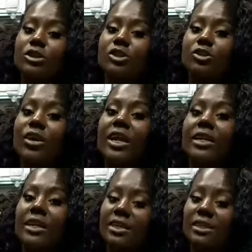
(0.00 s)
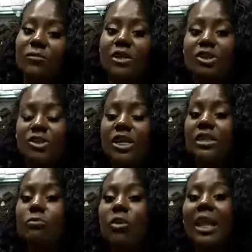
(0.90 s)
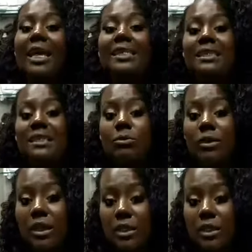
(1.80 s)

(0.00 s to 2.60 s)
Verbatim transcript: strand is. If your strand is more like silk,